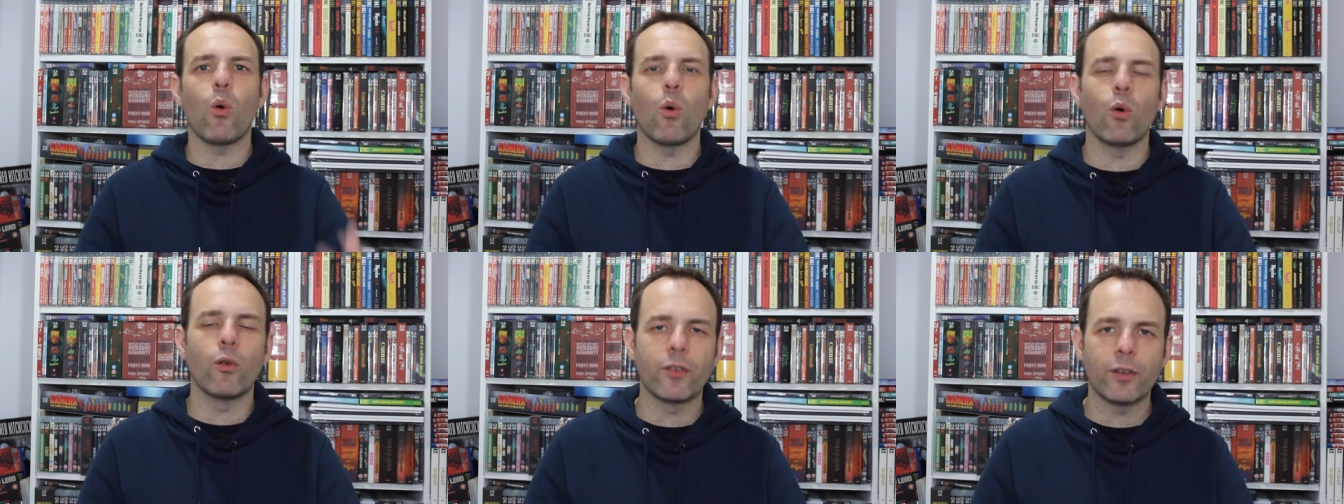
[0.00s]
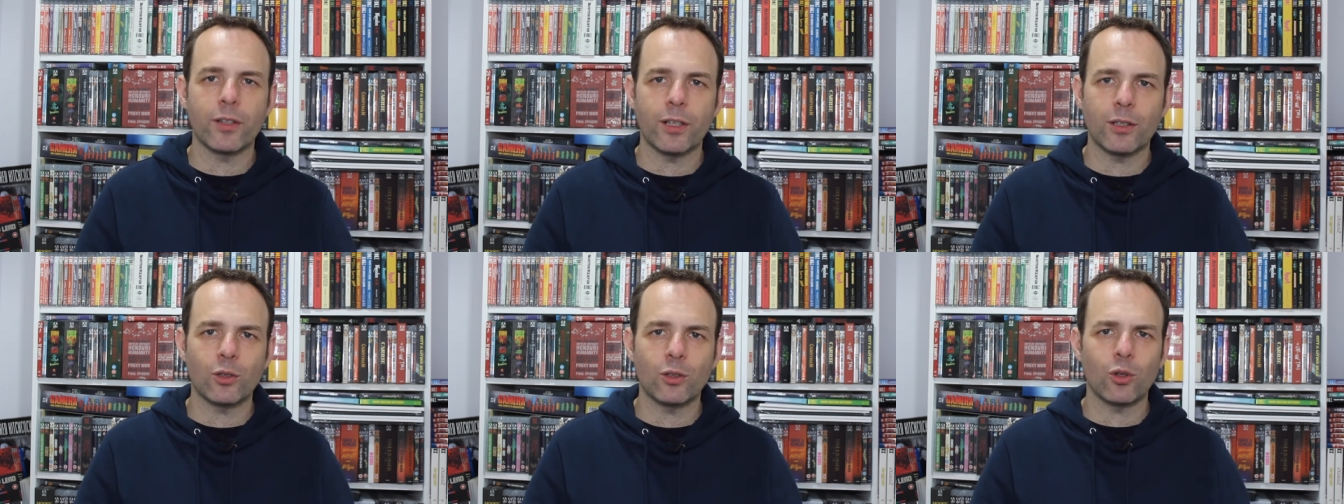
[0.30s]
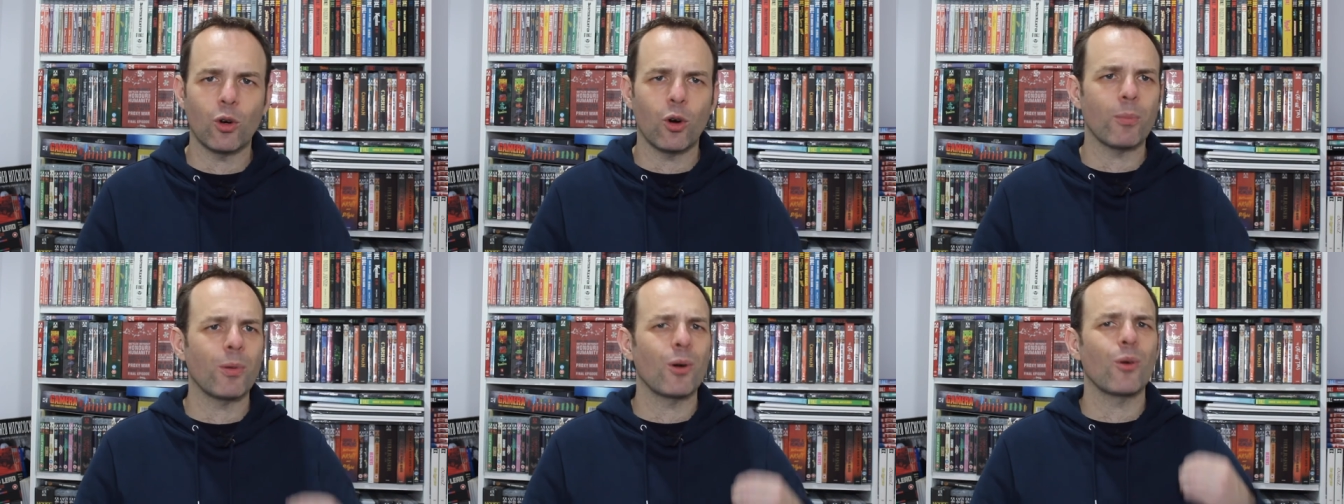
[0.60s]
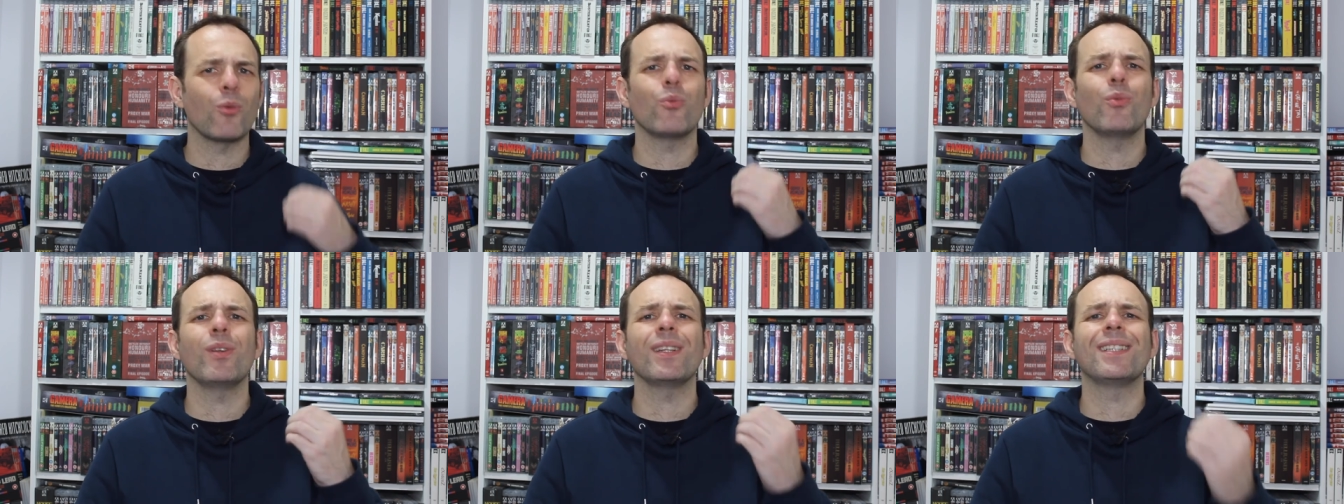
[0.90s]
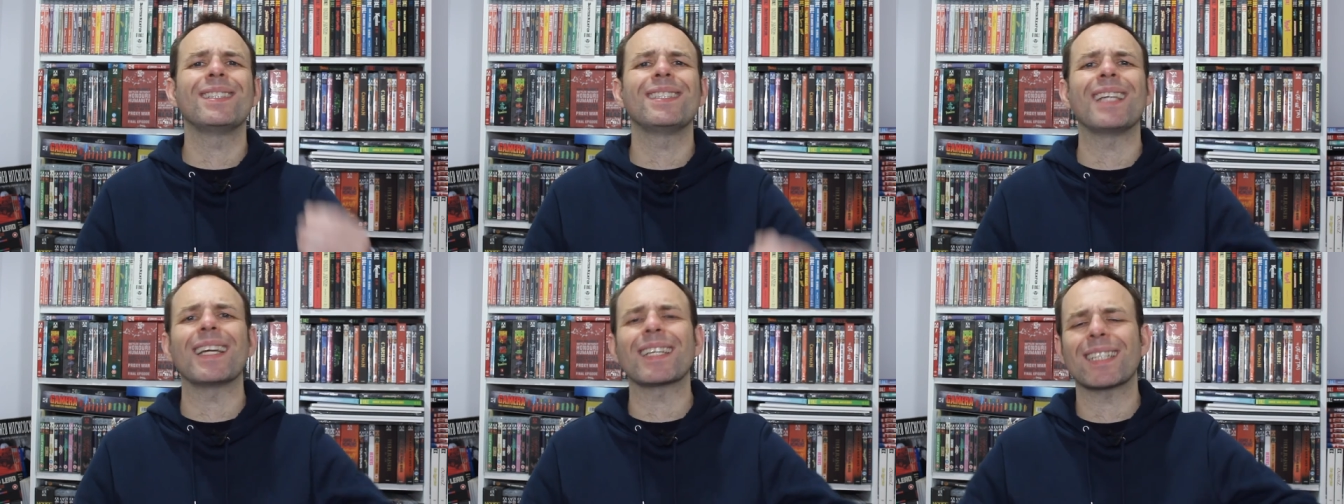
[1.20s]
over the top,
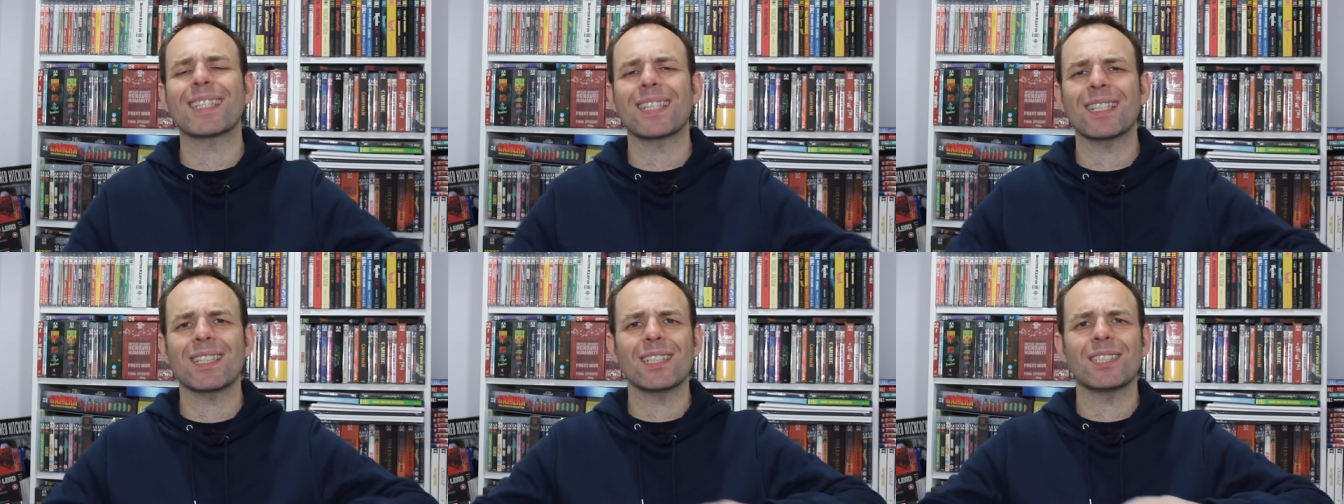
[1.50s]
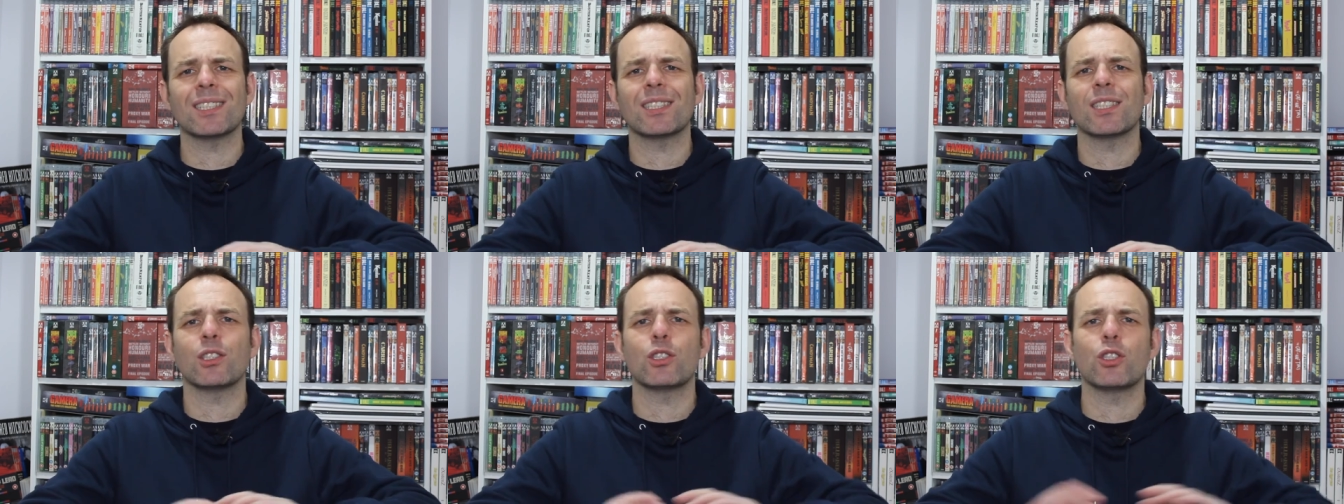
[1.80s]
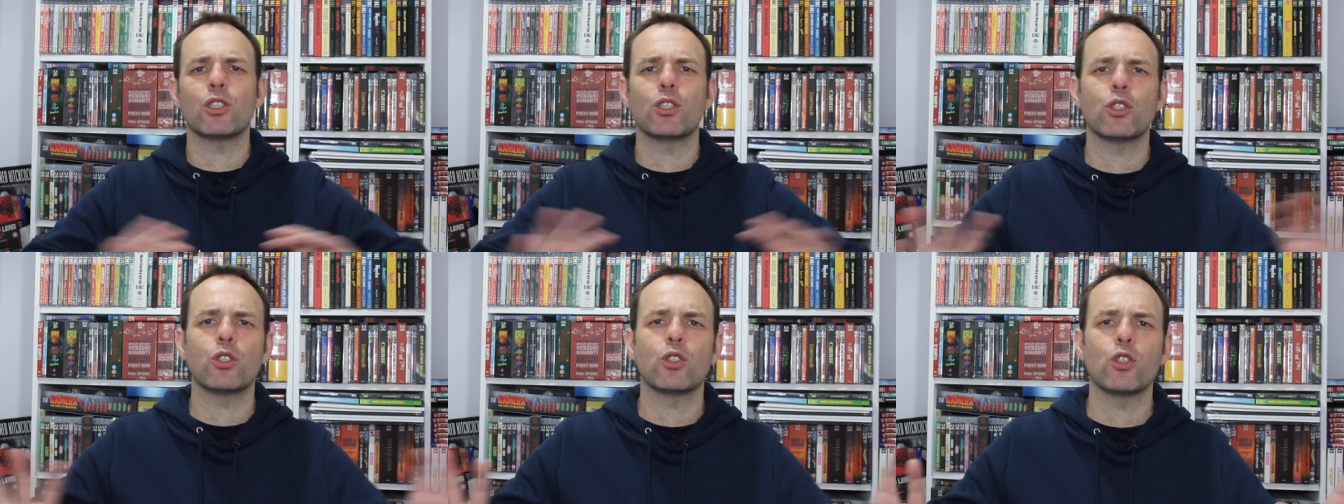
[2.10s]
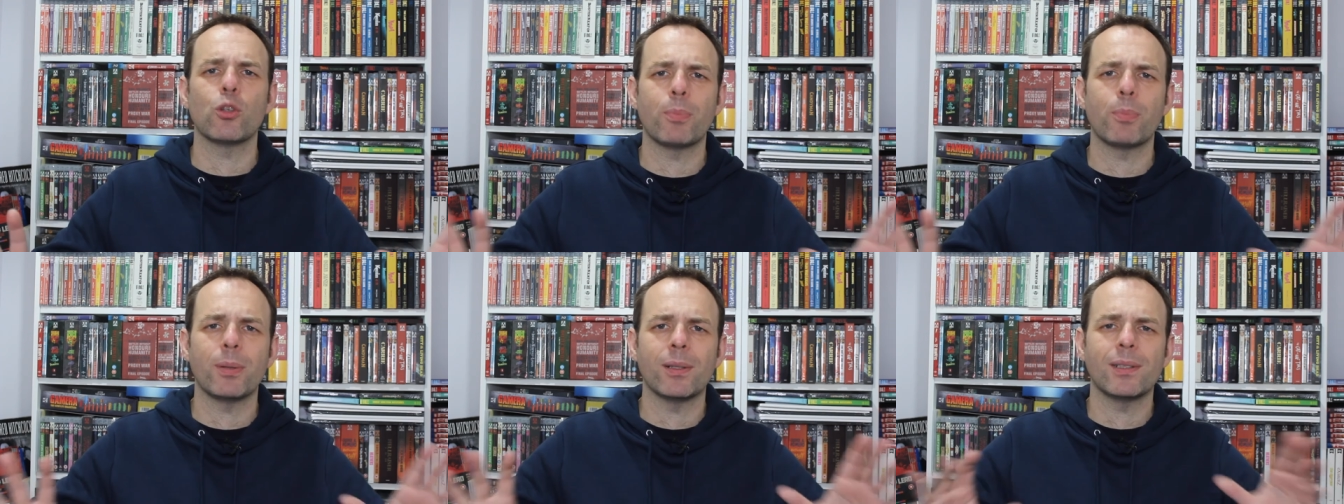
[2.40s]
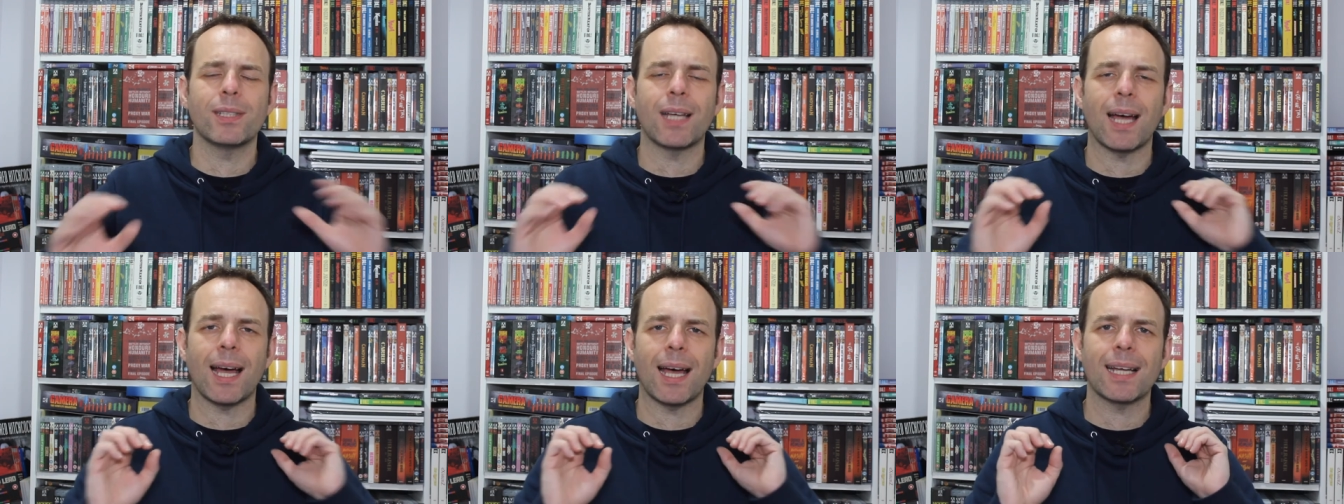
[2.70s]
ridiculous,
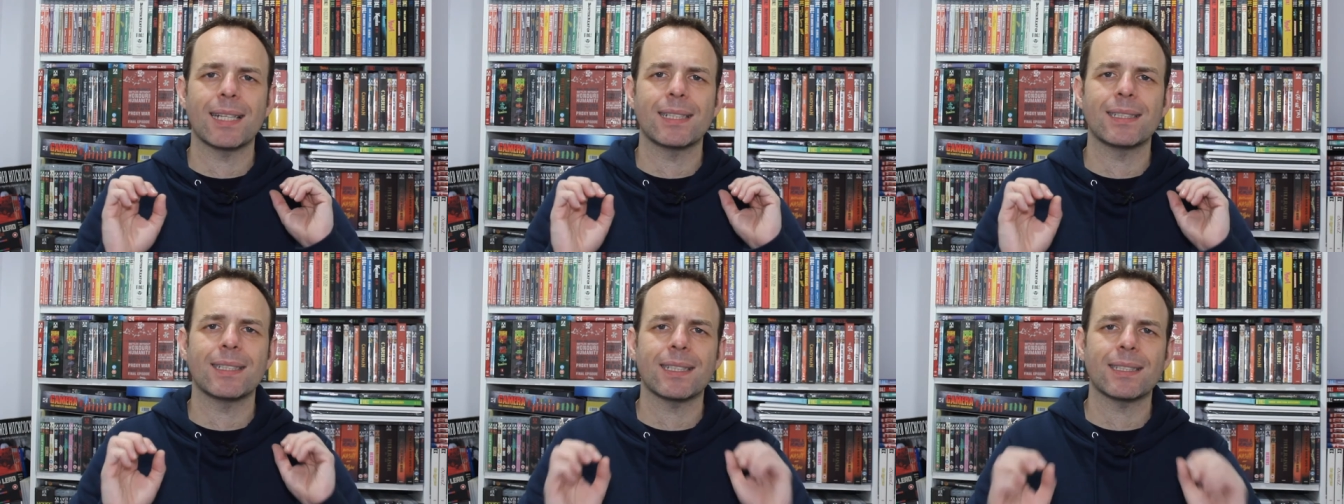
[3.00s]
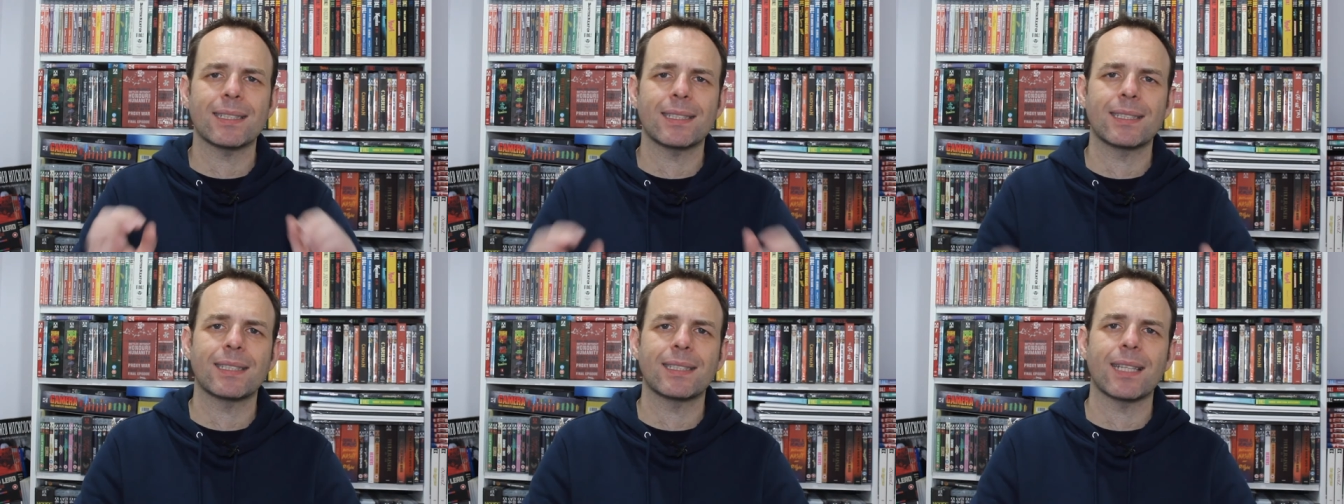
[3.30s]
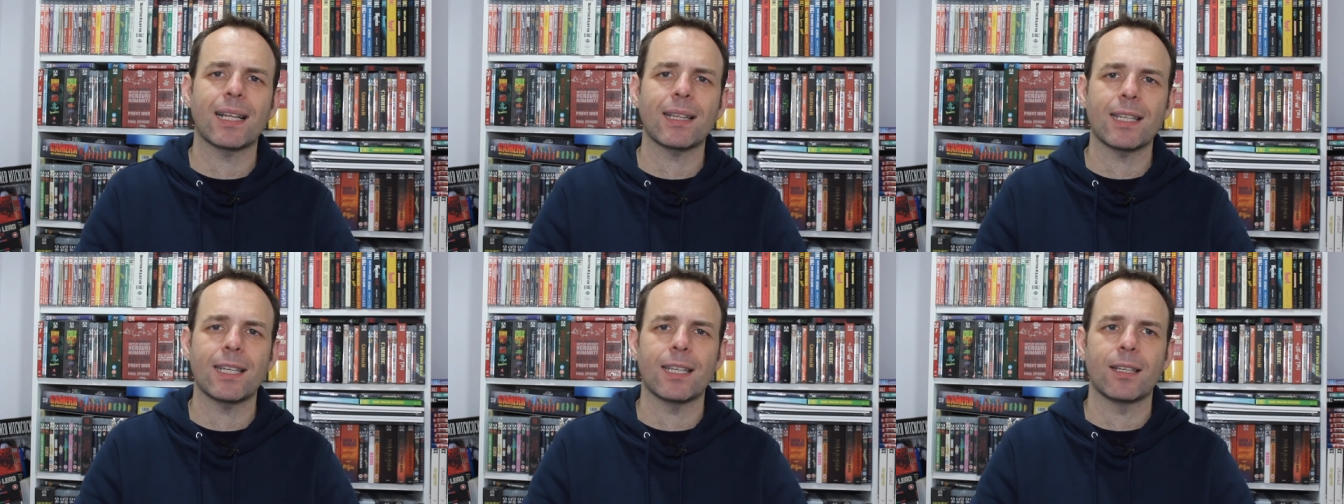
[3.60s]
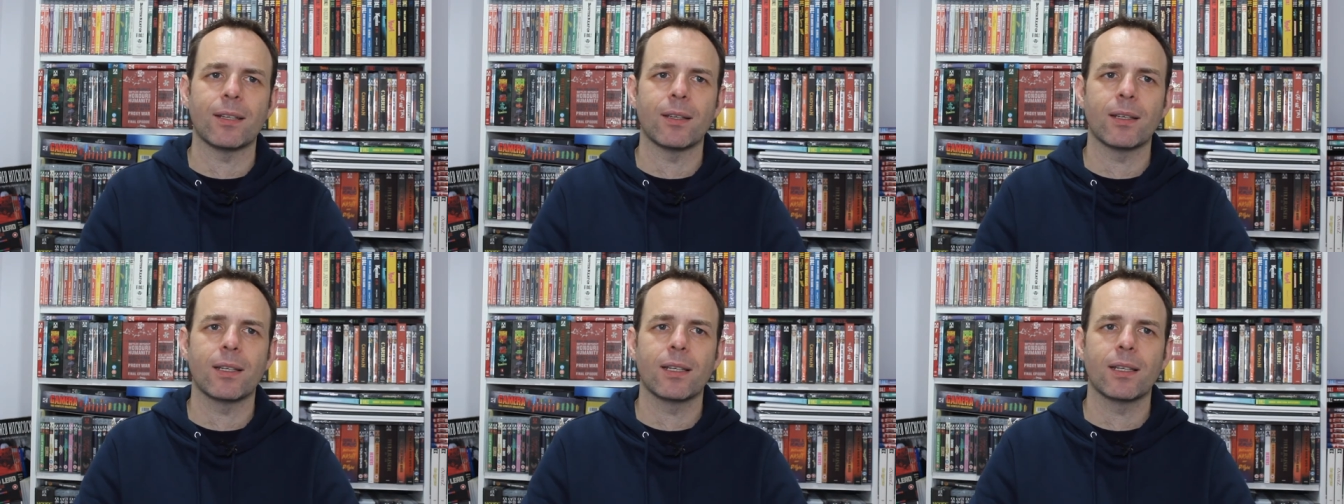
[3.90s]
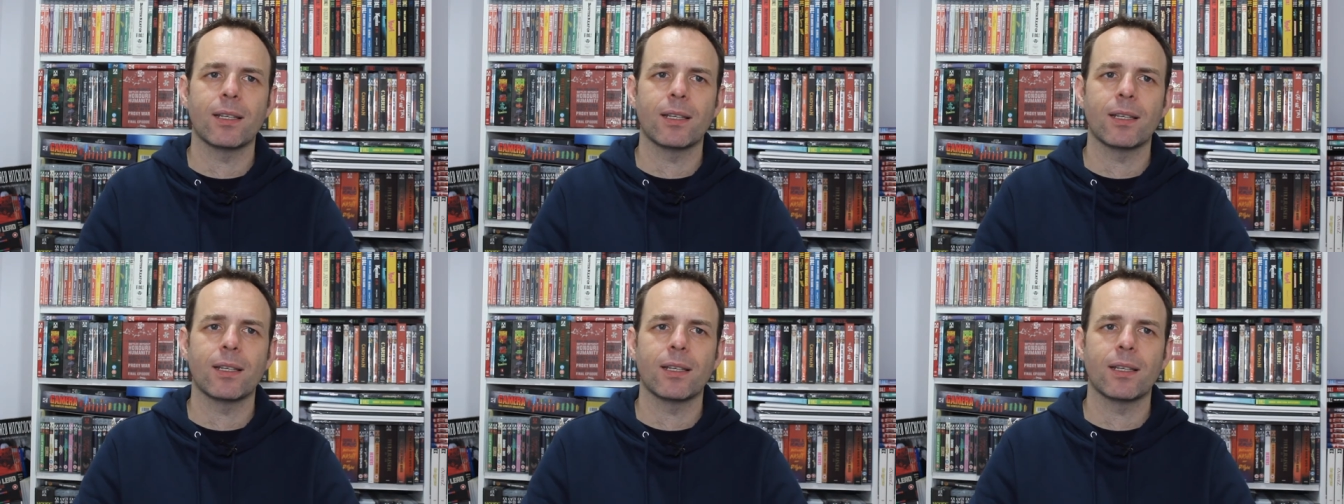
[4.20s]
stupid, and silly.